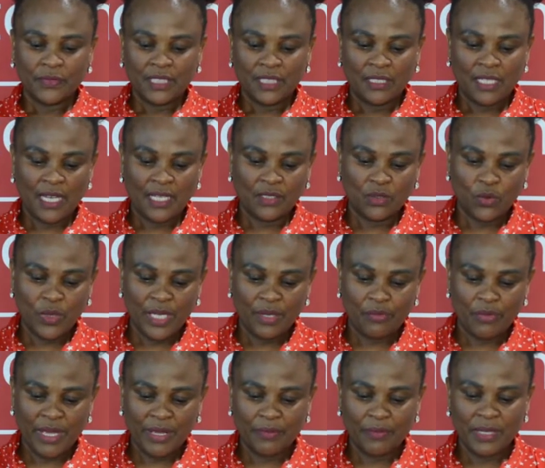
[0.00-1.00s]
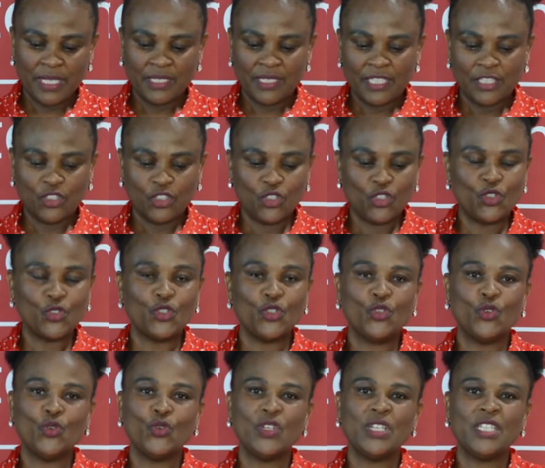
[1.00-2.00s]
That way my message to
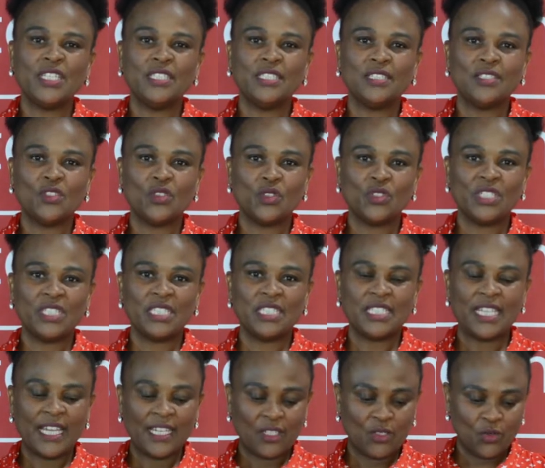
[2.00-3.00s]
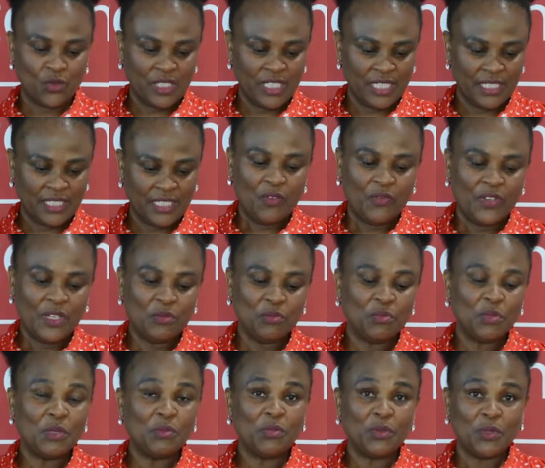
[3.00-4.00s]
you is not diluted. Often
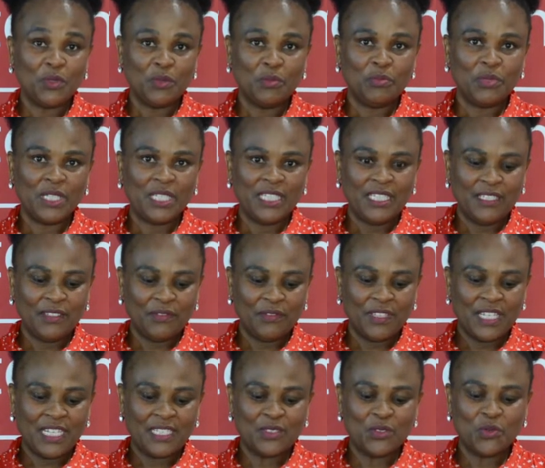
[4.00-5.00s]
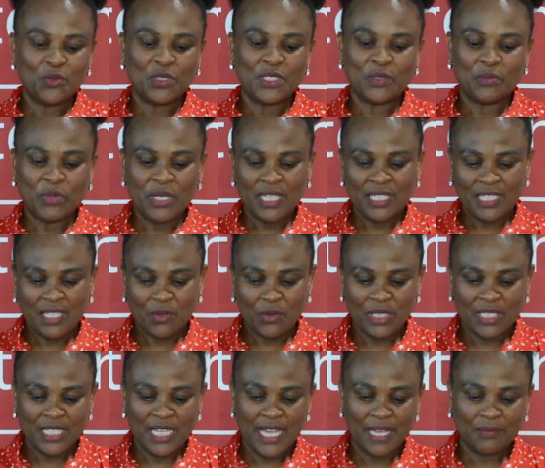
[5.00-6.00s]
people believe that we spend our
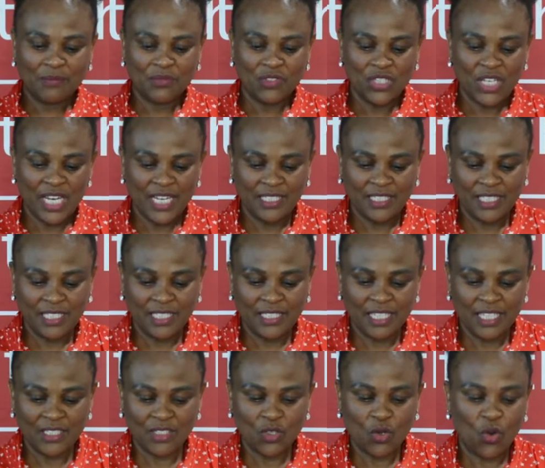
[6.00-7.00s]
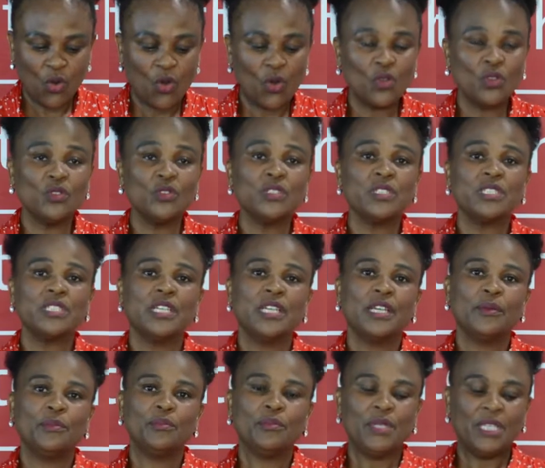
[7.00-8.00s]
time chasing the so-called
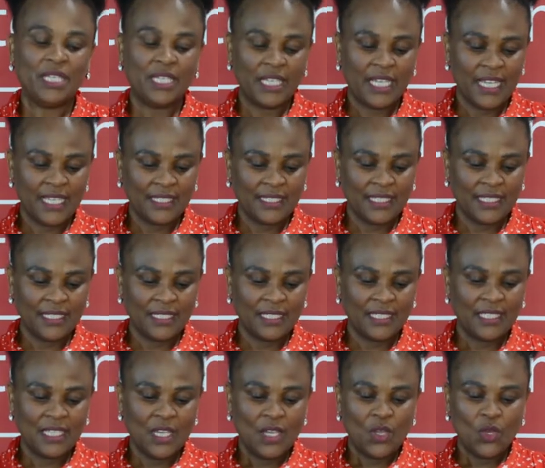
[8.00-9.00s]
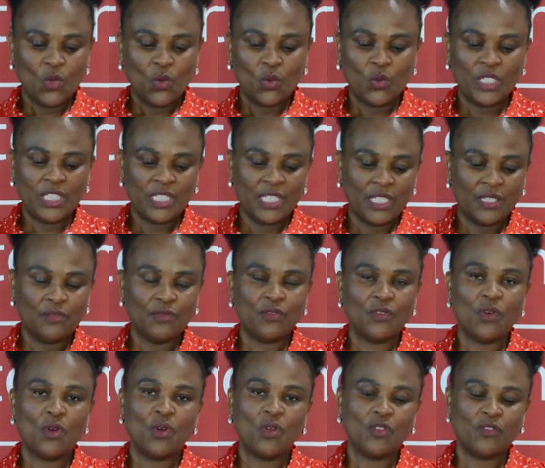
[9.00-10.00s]
big cases which
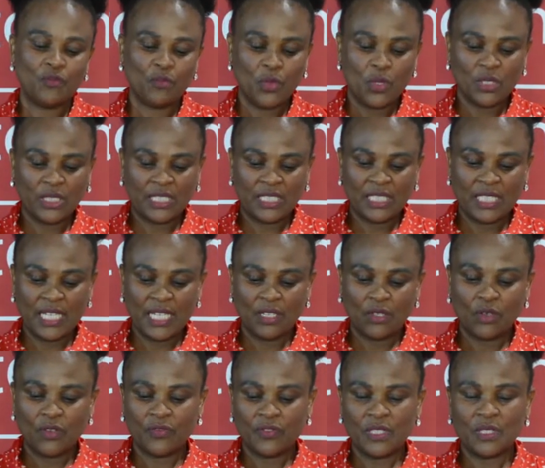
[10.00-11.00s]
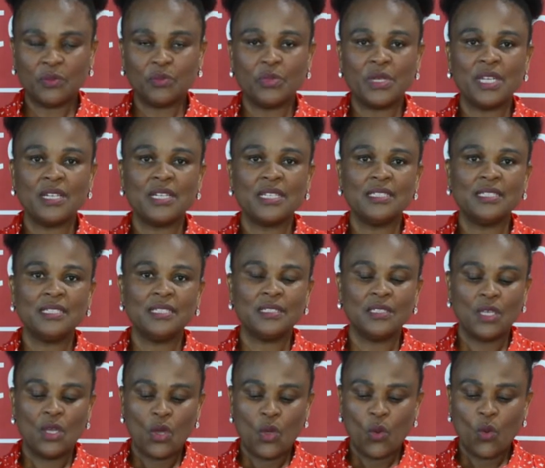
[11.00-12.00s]
involve political office bearers,
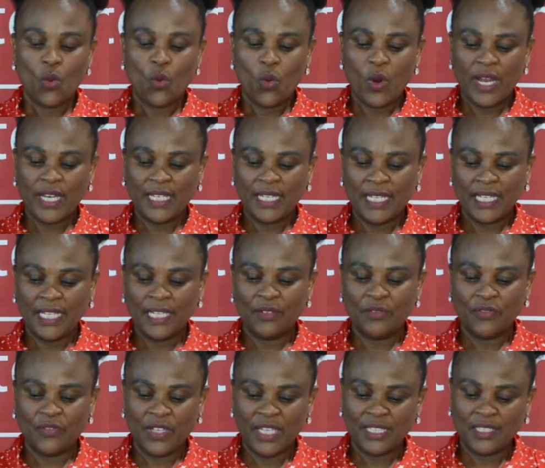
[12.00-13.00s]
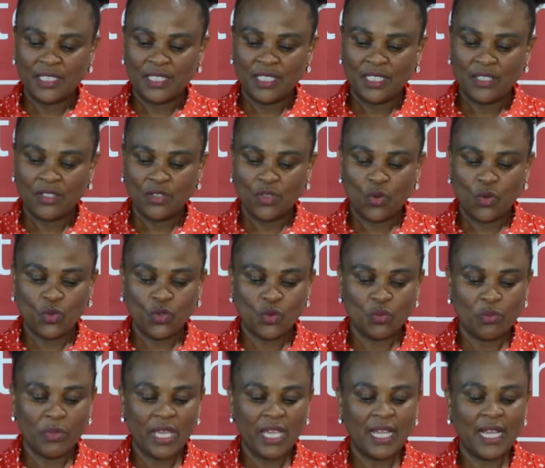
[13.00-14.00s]
when in fact those
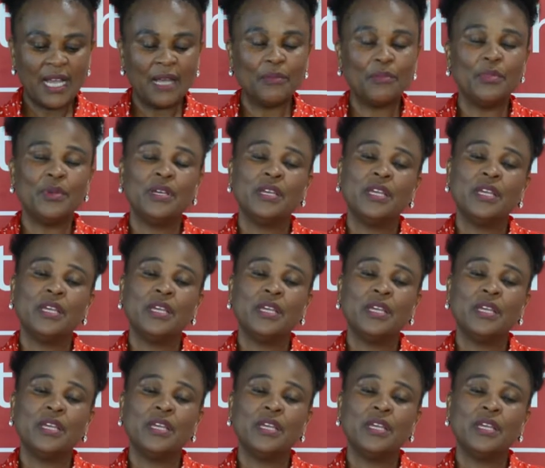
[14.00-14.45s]
make up